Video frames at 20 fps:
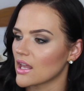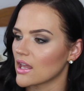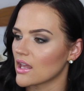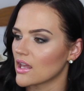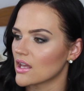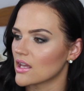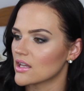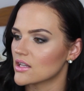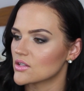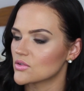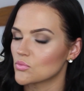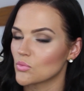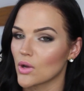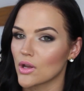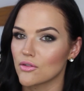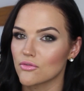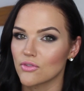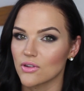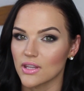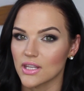and
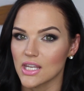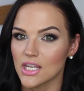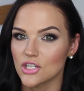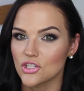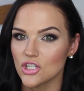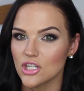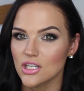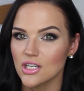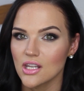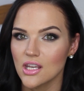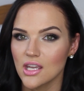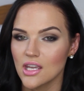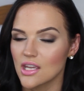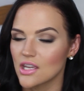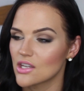one for the kitchen.